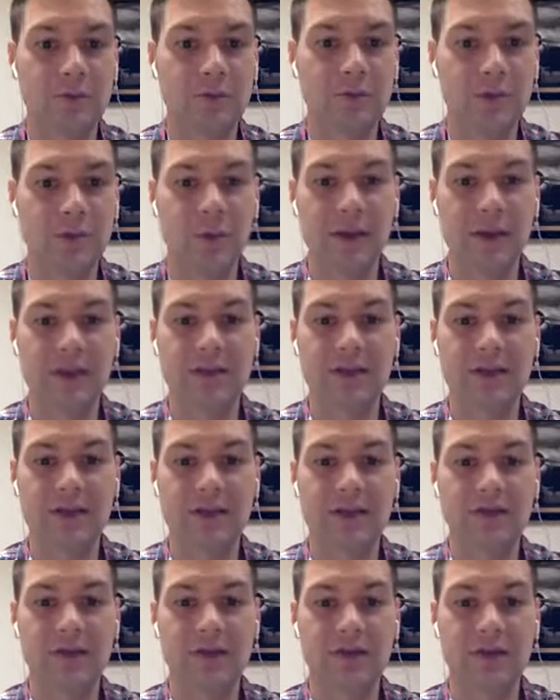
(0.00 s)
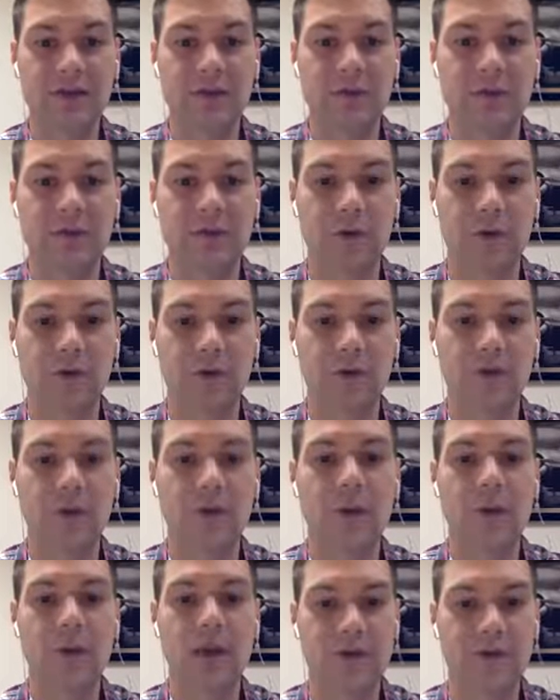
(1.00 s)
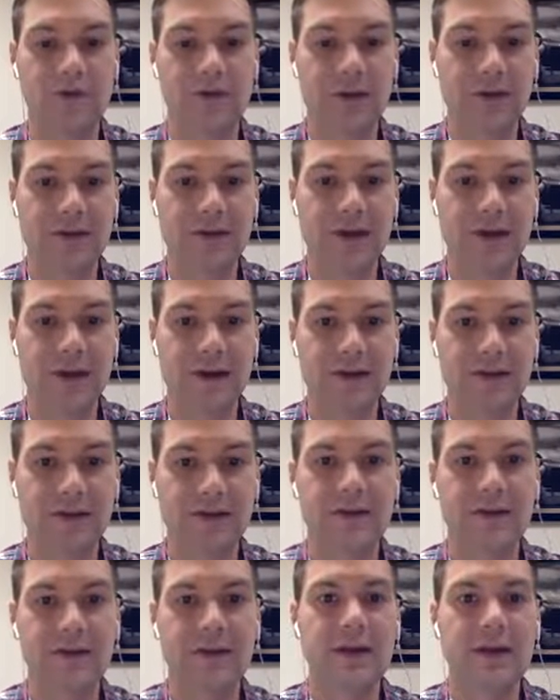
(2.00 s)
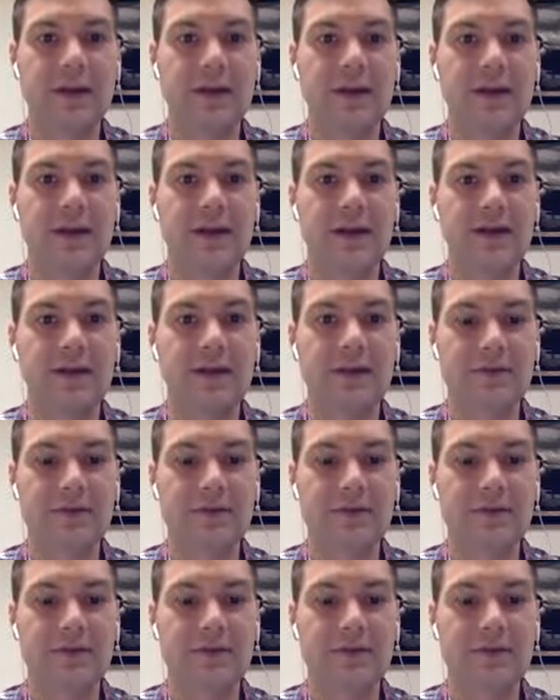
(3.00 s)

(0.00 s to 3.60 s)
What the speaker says: but we have an extension for Chrome and Firefox. And